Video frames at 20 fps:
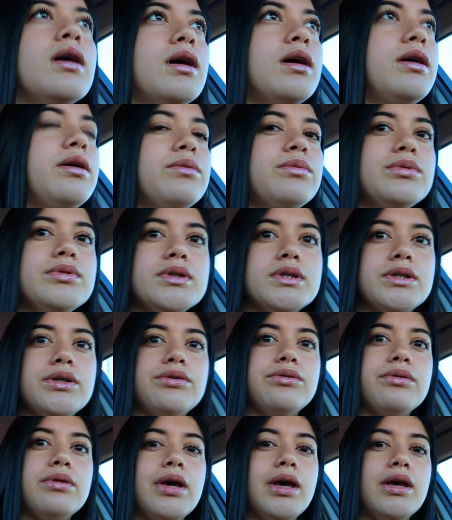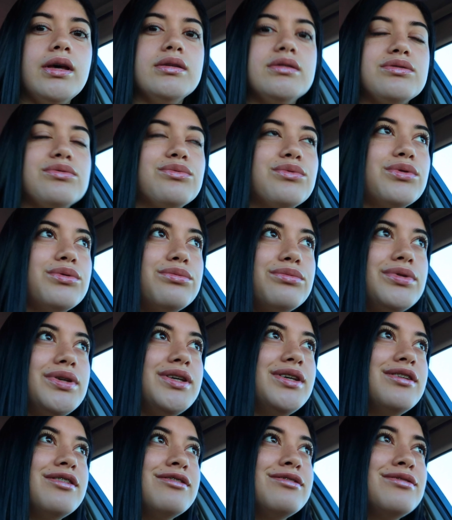I will see you guys when
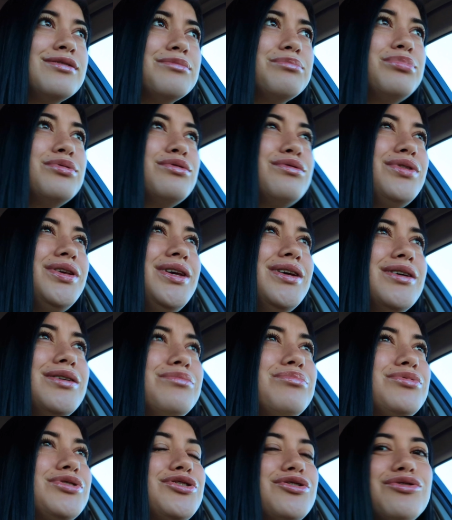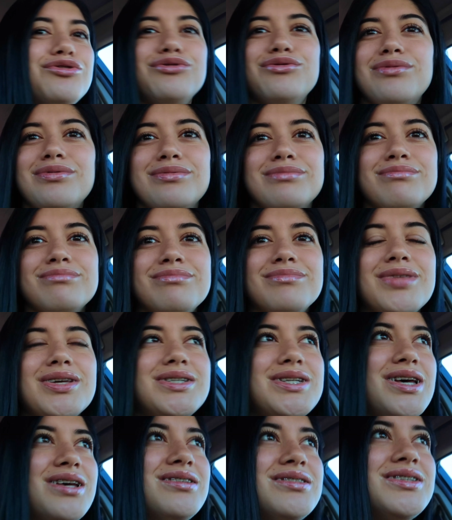we are pulling up to
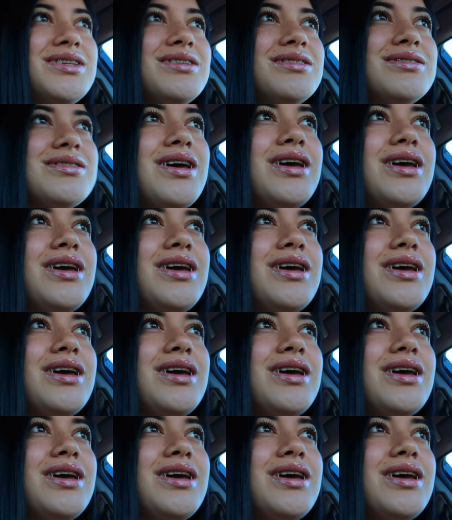the testing